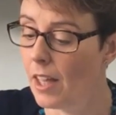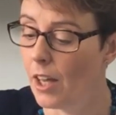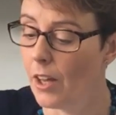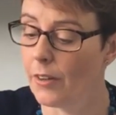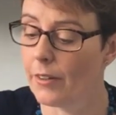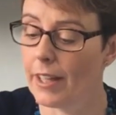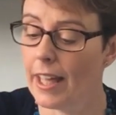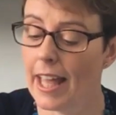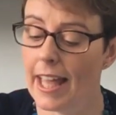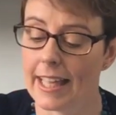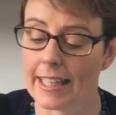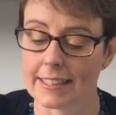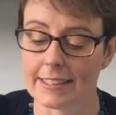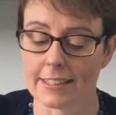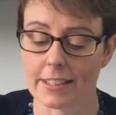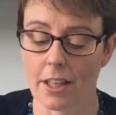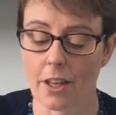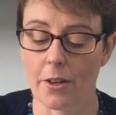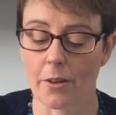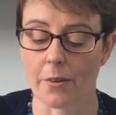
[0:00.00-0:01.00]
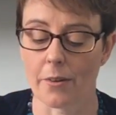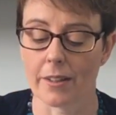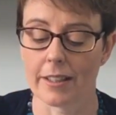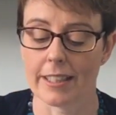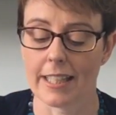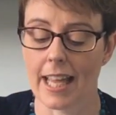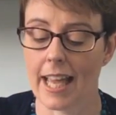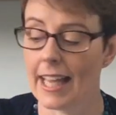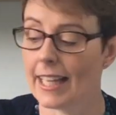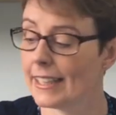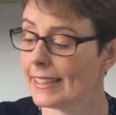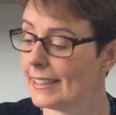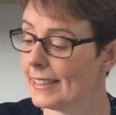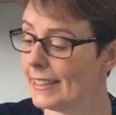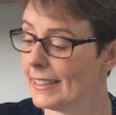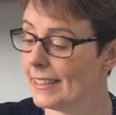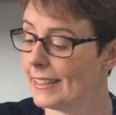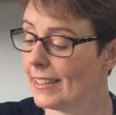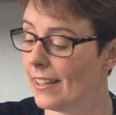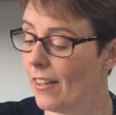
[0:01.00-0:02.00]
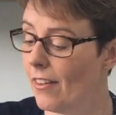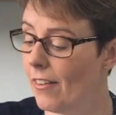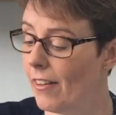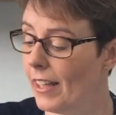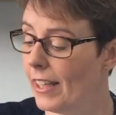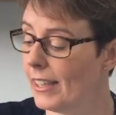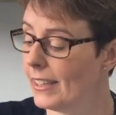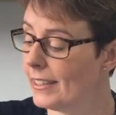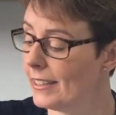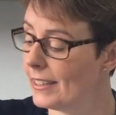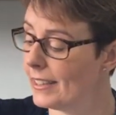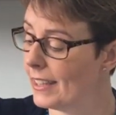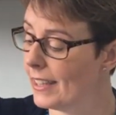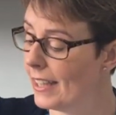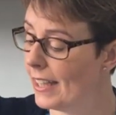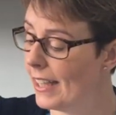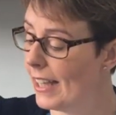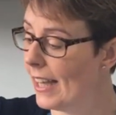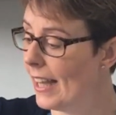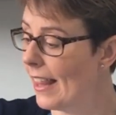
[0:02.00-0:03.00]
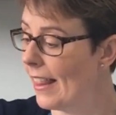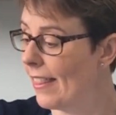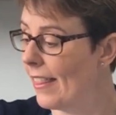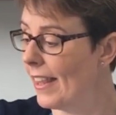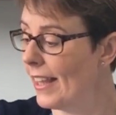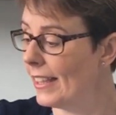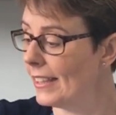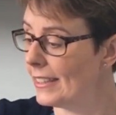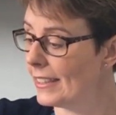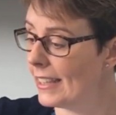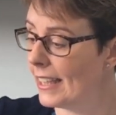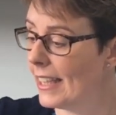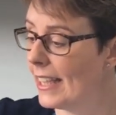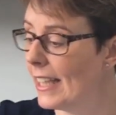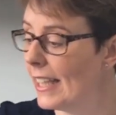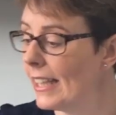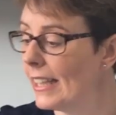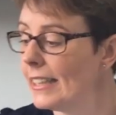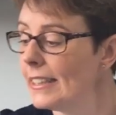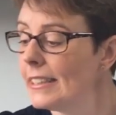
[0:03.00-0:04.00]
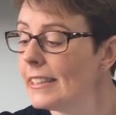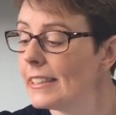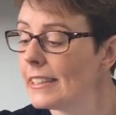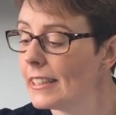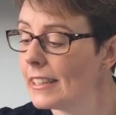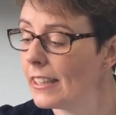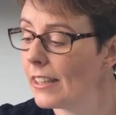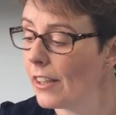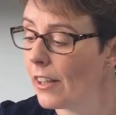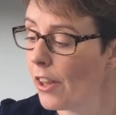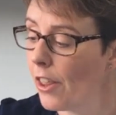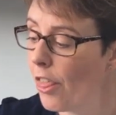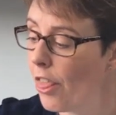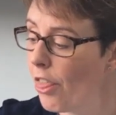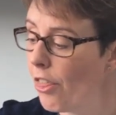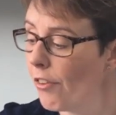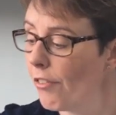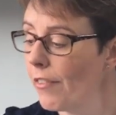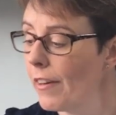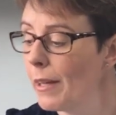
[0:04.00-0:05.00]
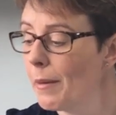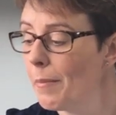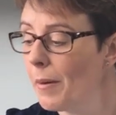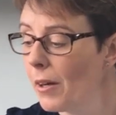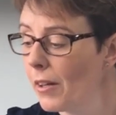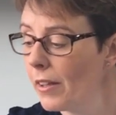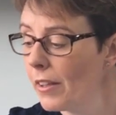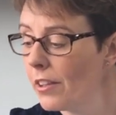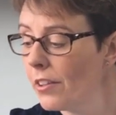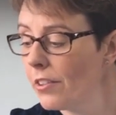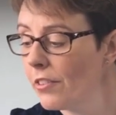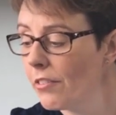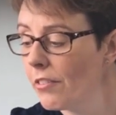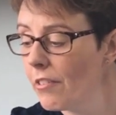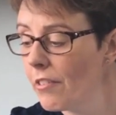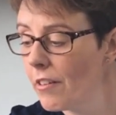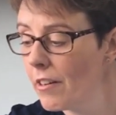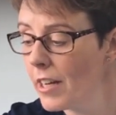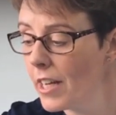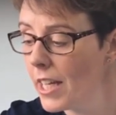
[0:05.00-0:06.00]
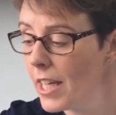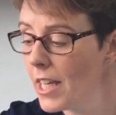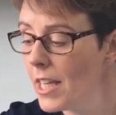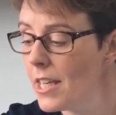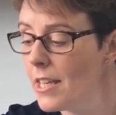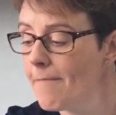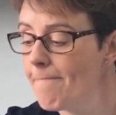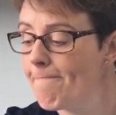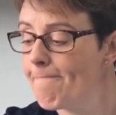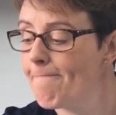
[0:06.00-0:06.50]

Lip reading: Okay, so next size. This is 3 by 3.